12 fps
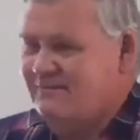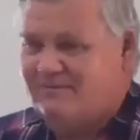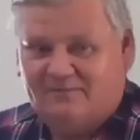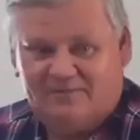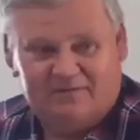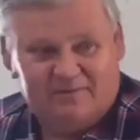
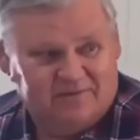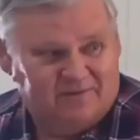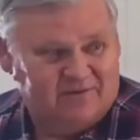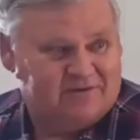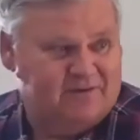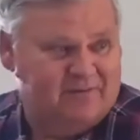probably
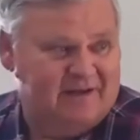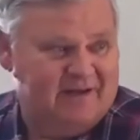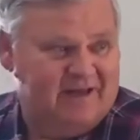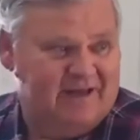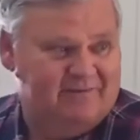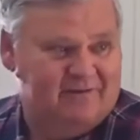not too many
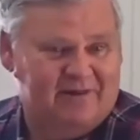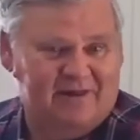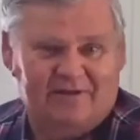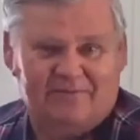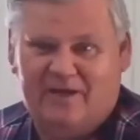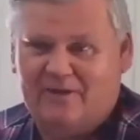here, but the
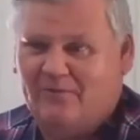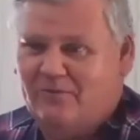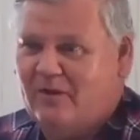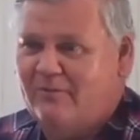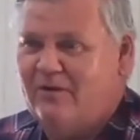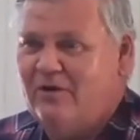young people
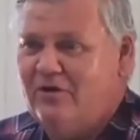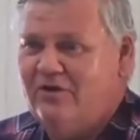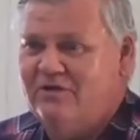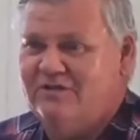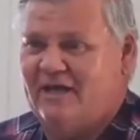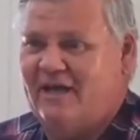probably
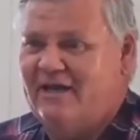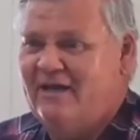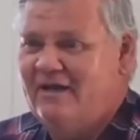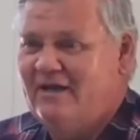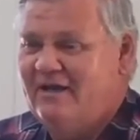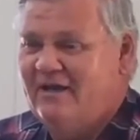lose that.
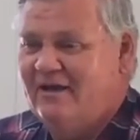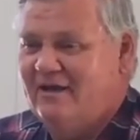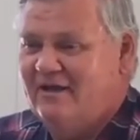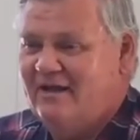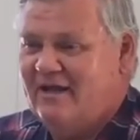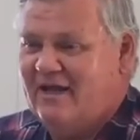
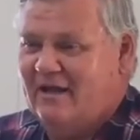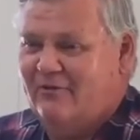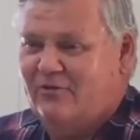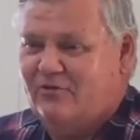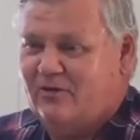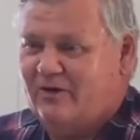They don't know
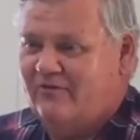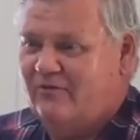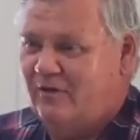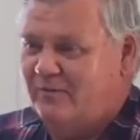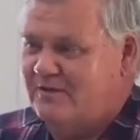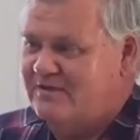what three and
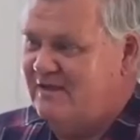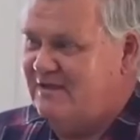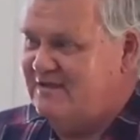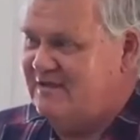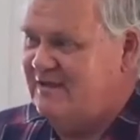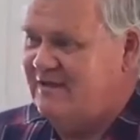fourpence
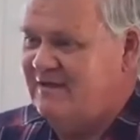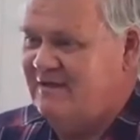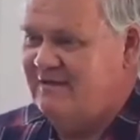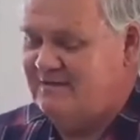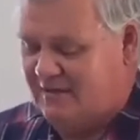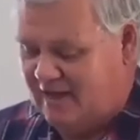is.
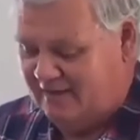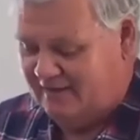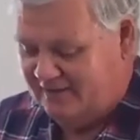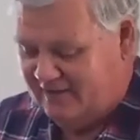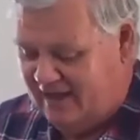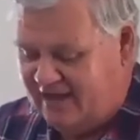It's the
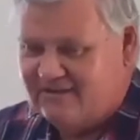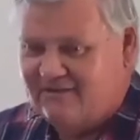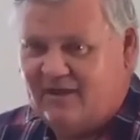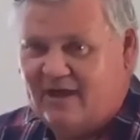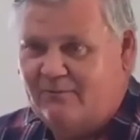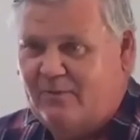days of
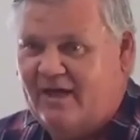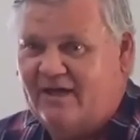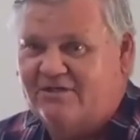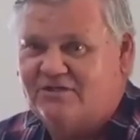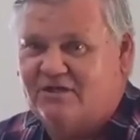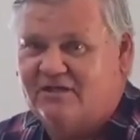the old
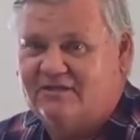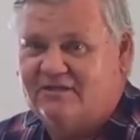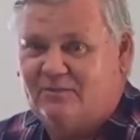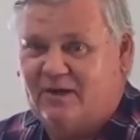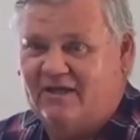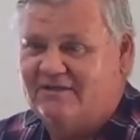pounds, shillings and
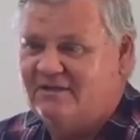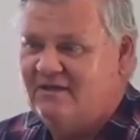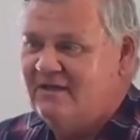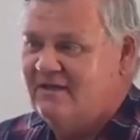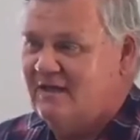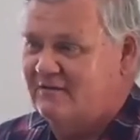pence.
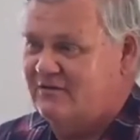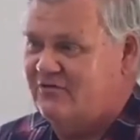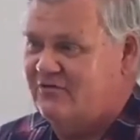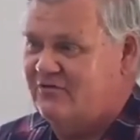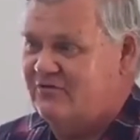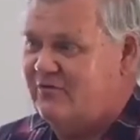There was
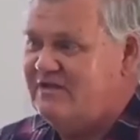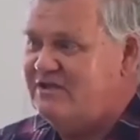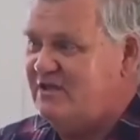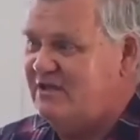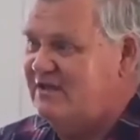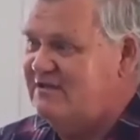three
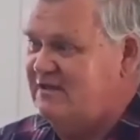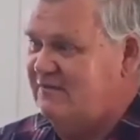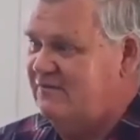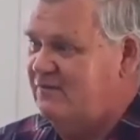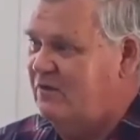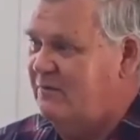shillings and
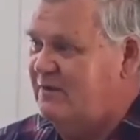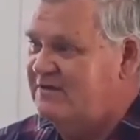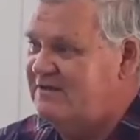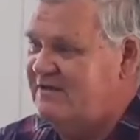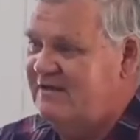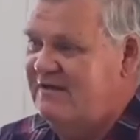
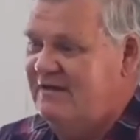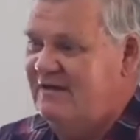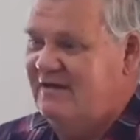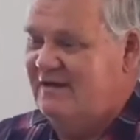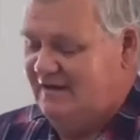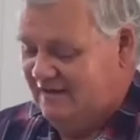fourpence.
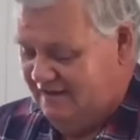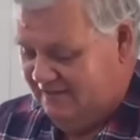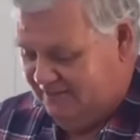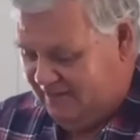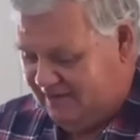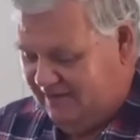
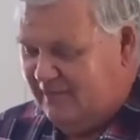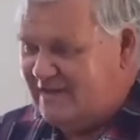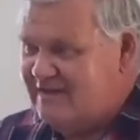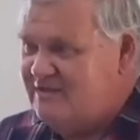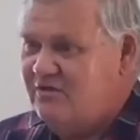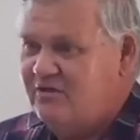But the
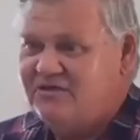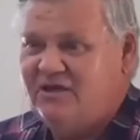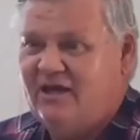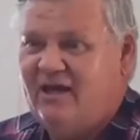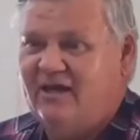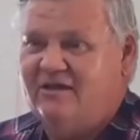message got
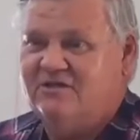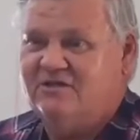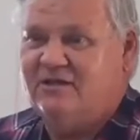changed.